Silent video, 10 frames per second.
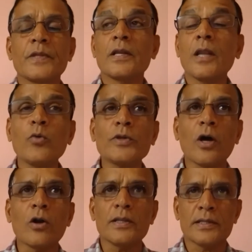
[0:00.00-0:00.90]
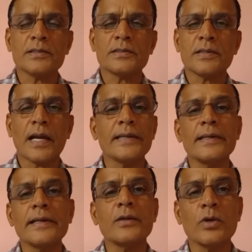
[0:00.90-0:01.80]
Now with all this, I
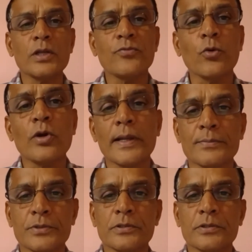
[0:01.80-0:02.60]
irrigate only four times.